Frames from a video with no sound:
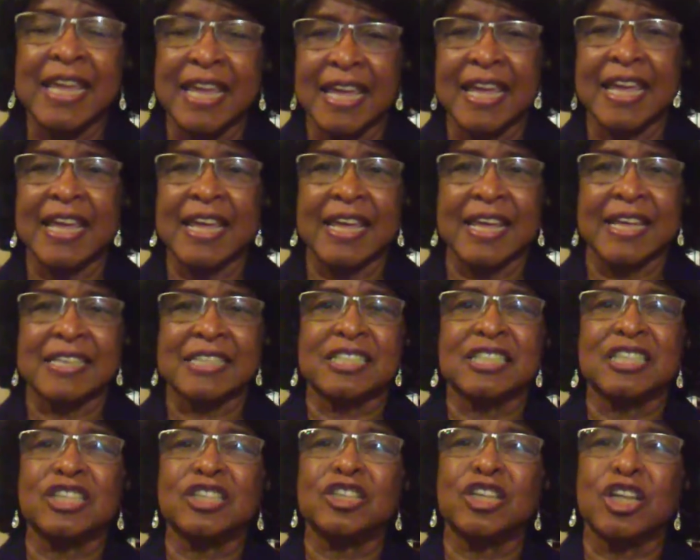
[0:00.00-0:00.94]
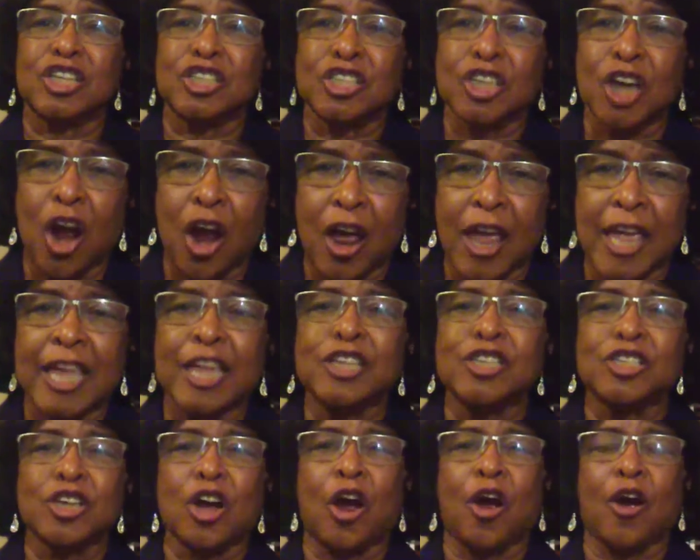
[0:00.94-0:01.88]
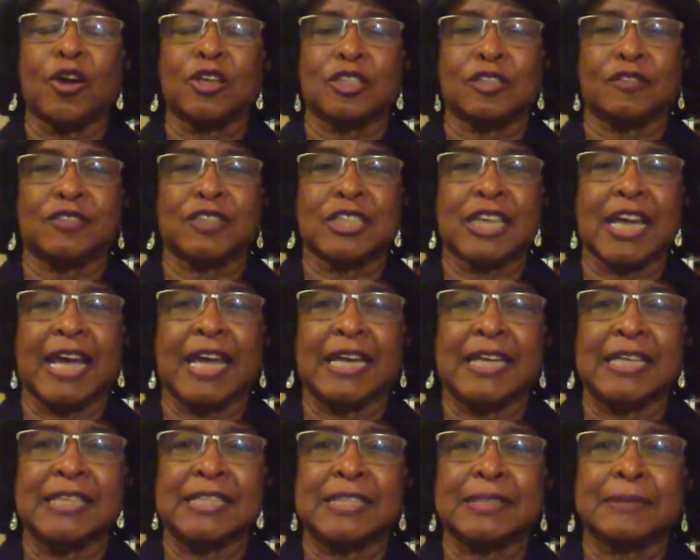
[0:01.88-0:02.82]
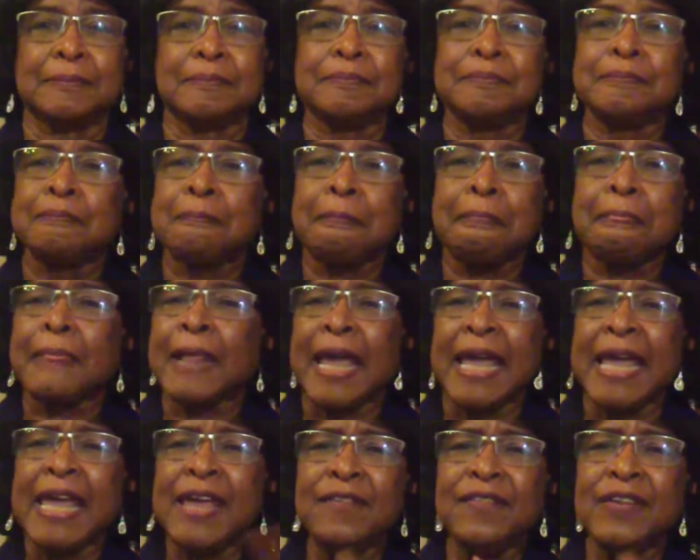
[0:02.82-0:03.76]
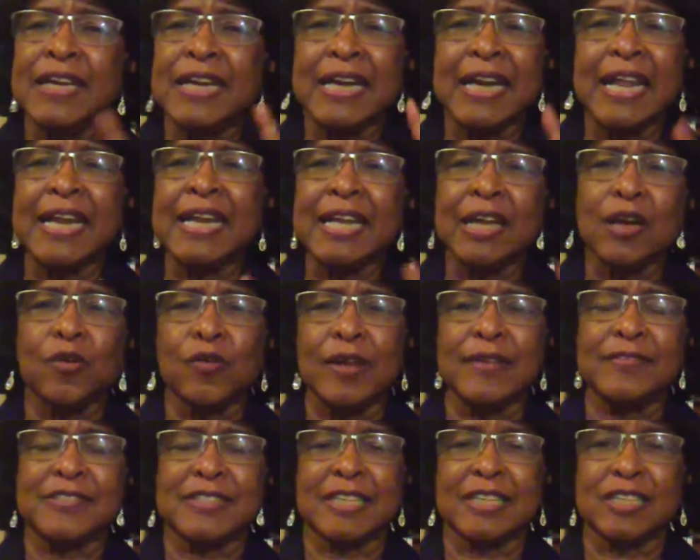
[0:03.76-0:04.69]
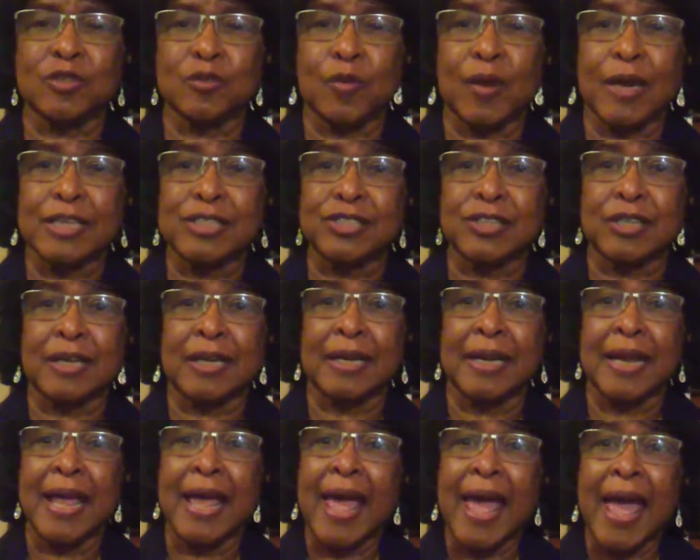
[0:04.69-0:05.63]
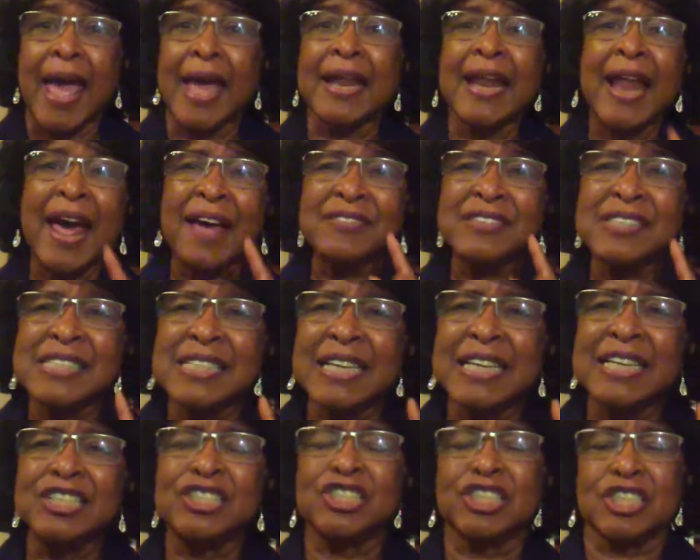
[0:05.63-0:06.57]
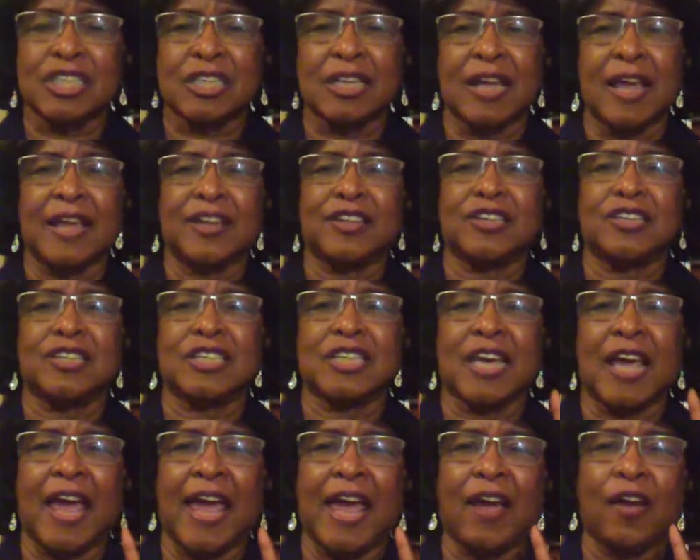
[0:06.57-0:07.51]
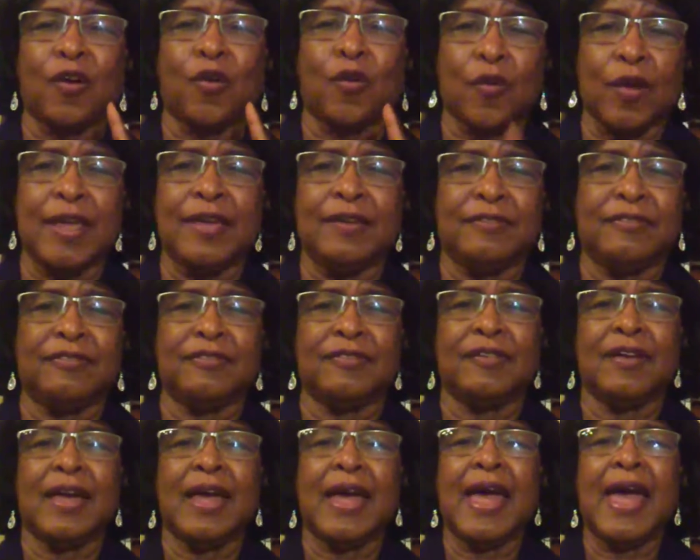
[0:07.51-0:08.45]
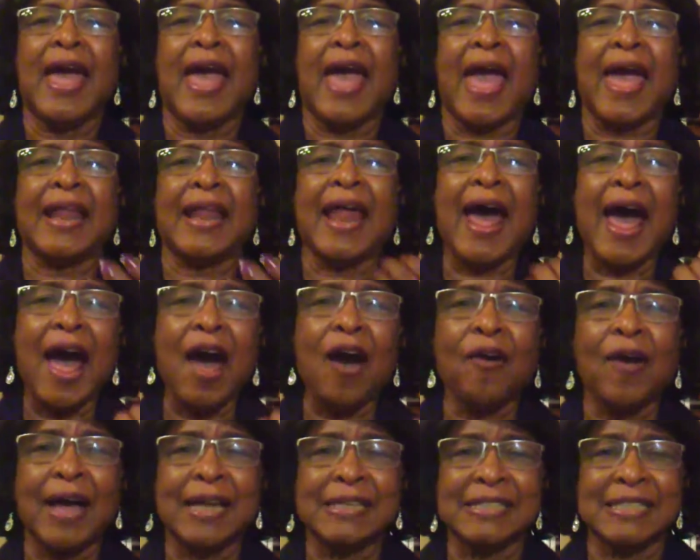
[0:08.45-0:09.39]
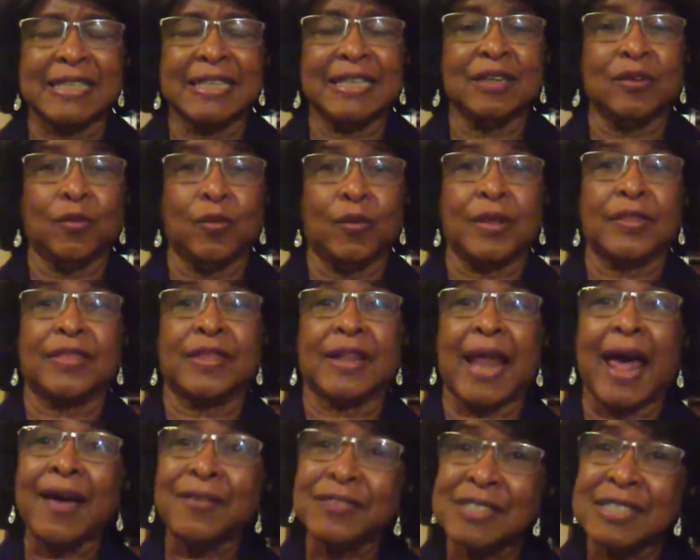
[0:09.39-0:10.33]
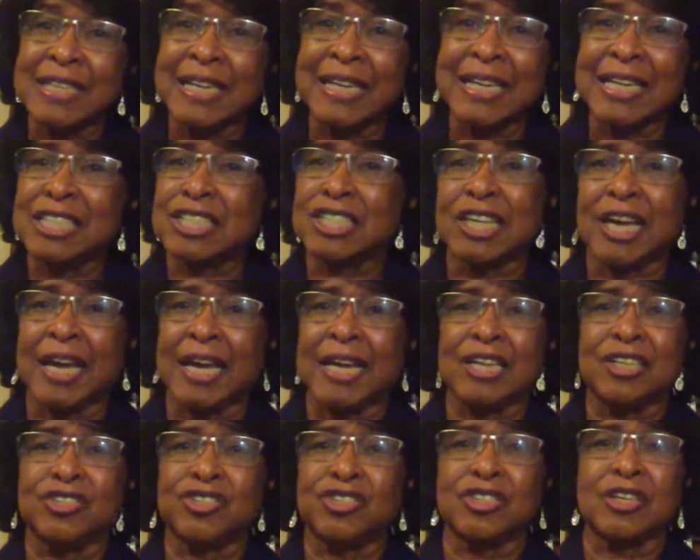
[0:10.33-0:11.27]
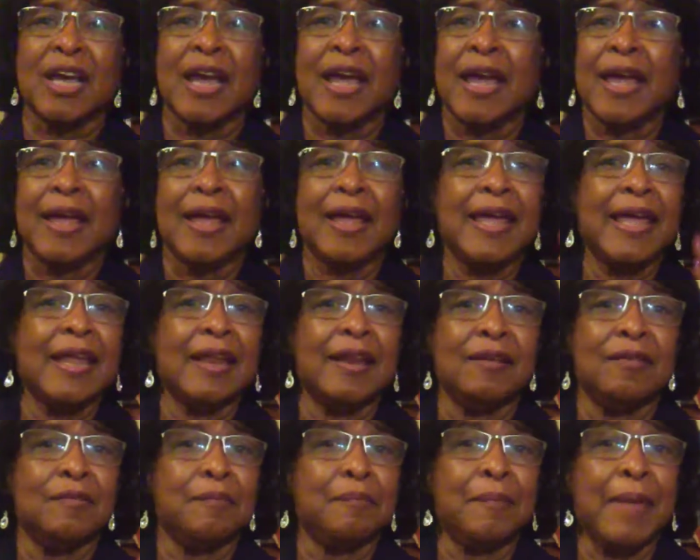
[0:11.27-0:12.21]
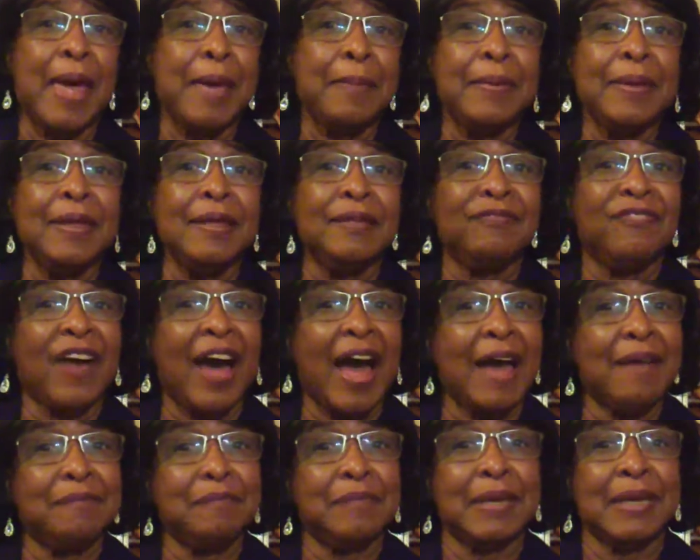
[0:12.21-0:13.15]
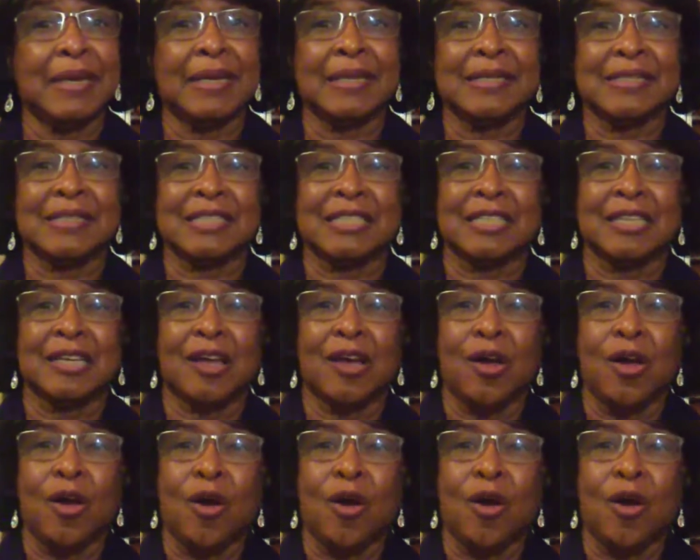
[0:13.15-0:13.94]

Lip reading: is in charge of change, even in any grief situation. And I've seen grief and how I deal with it. I've seen it change in maybe 5 minutes,